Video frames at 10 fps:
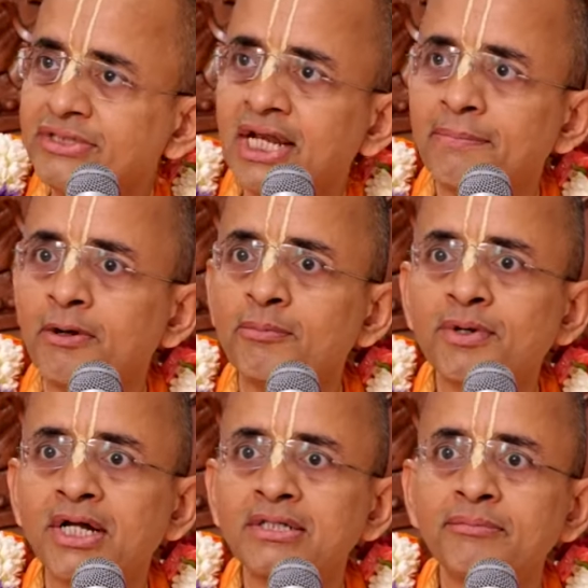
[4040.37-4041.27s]
like Srila
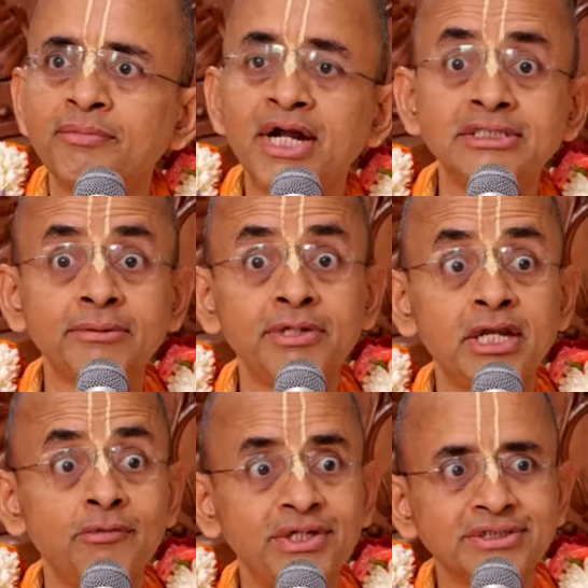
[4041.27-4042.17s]
Prabhupada made some
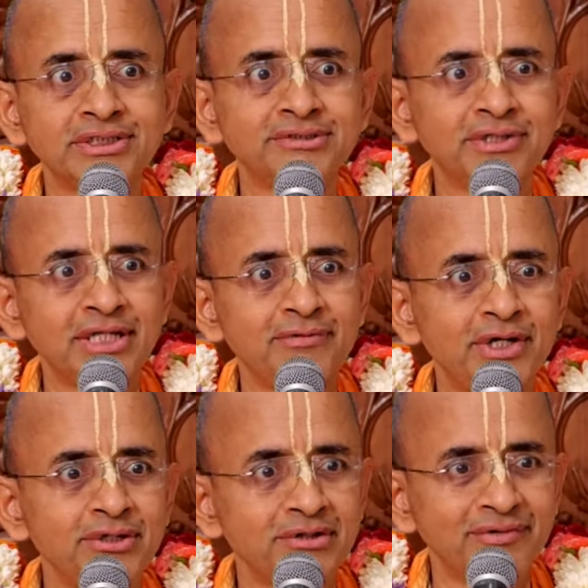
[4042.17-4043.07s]
innovations when he
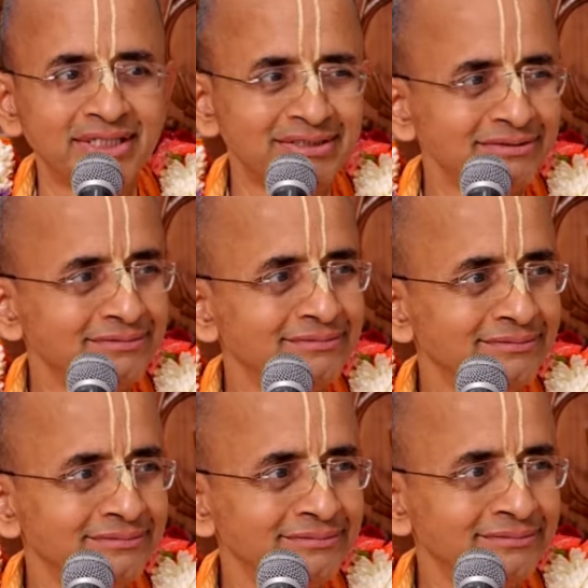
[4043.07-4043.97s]
went to the West.
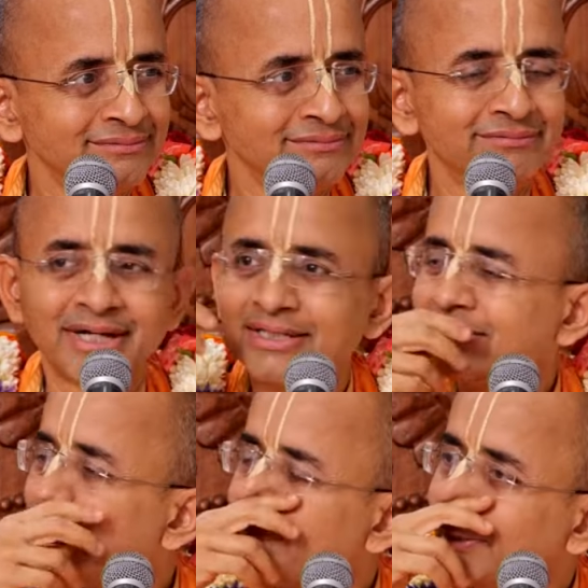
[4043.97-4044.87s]
For
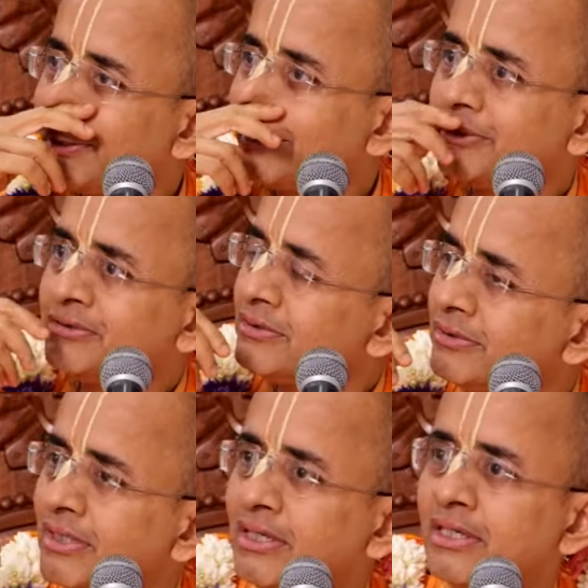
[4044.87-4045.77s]
example,
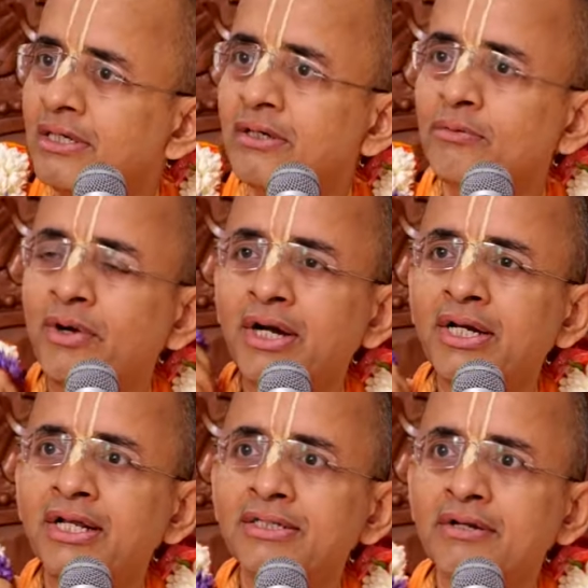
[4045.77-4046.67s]
uh,
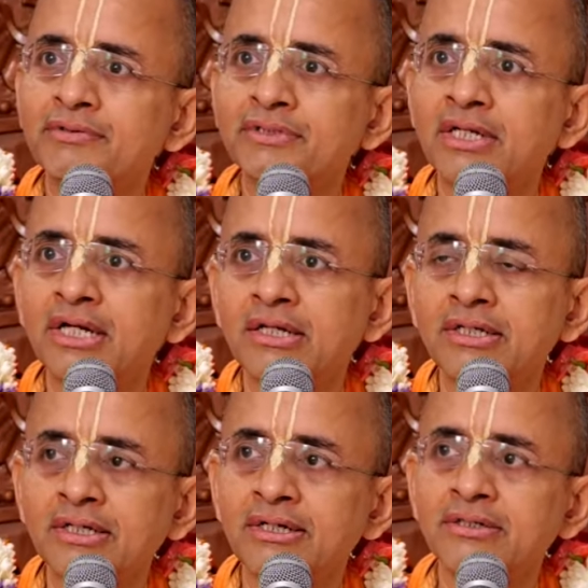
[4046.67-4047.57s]
one day there was a
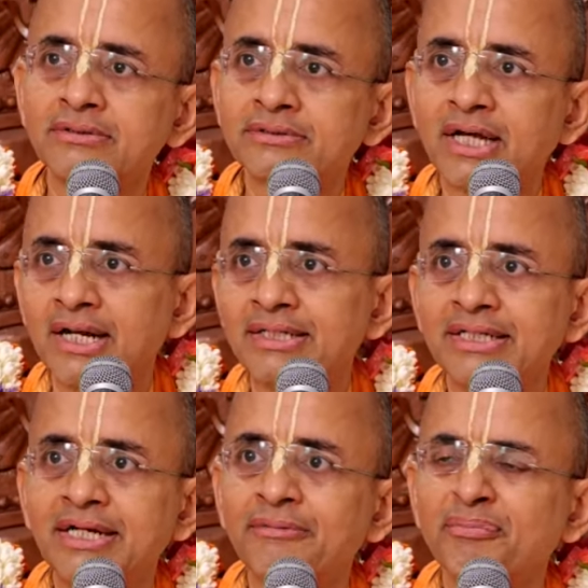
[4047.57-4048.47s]
little girl,
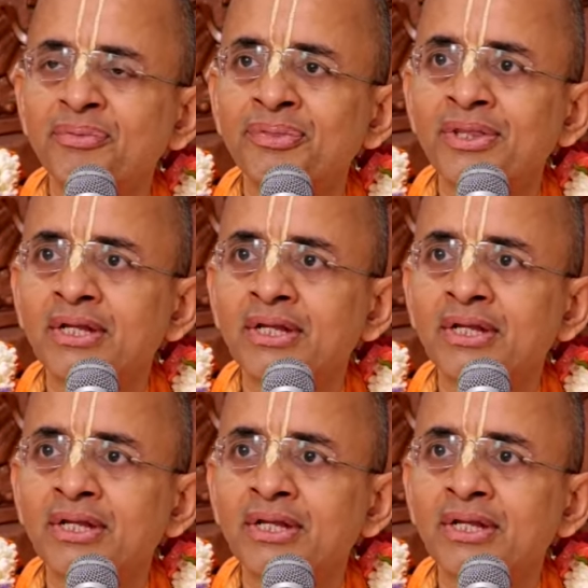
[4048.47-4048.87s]
Saradiya.